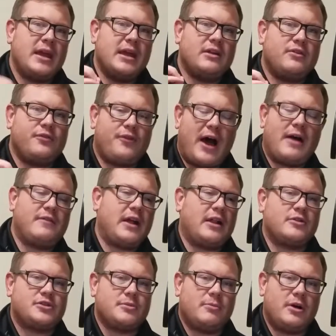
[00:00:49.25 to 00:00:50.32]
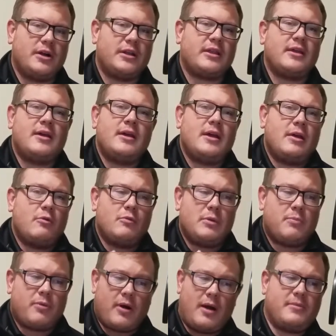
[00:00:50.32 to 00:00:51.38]
It's $5 a month. We
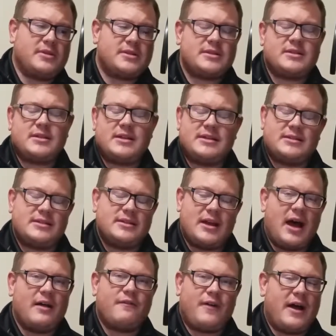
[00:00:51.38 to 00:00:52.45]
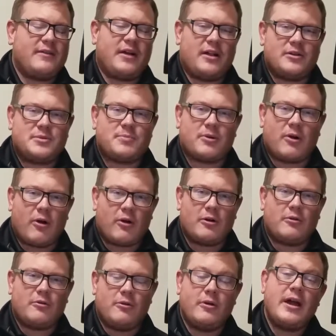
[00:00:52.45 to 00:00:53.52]
promise it's not $5 per
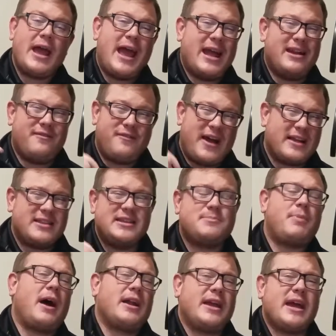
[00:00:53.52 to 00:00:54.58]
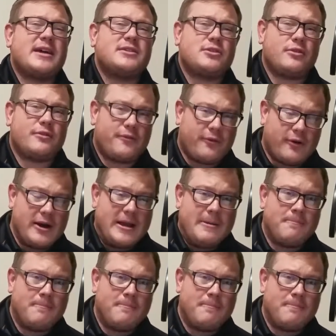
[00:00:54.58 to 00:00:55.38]
article. And in fact, these podcasts are free.